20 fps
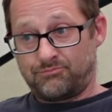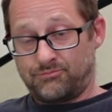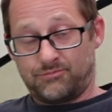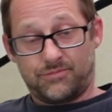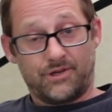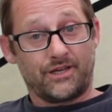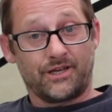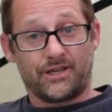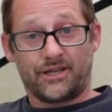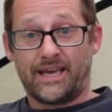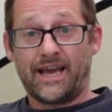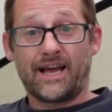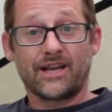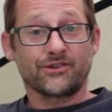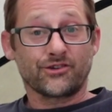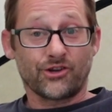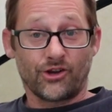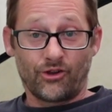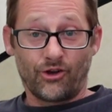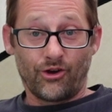Didn't
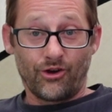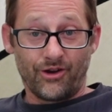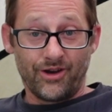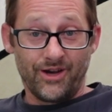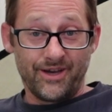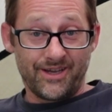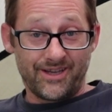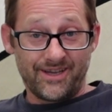catch a lot.